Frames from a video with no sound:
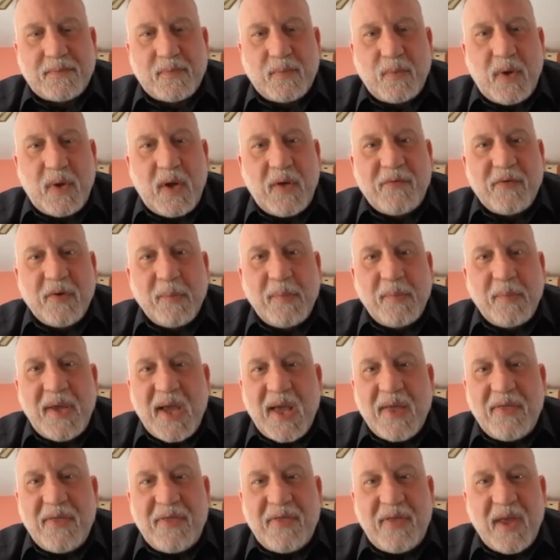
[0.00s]
Well, for
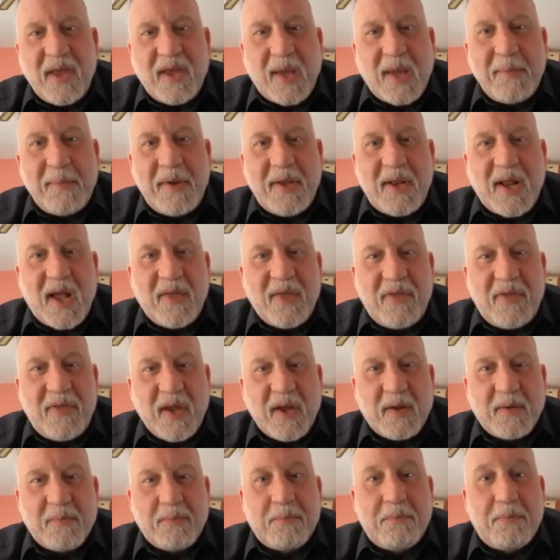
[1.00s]
me, I think.
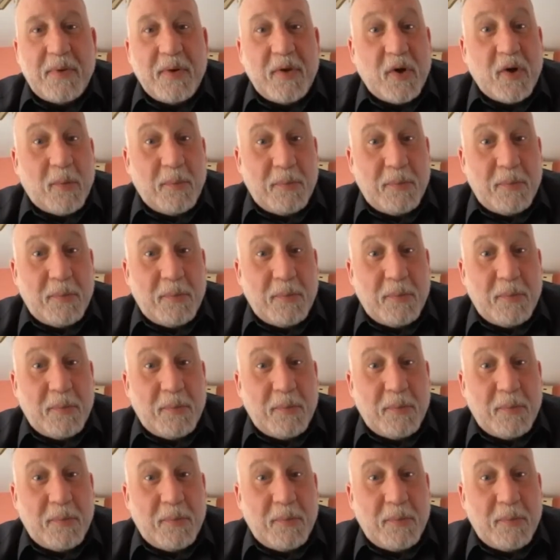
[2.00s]
You know,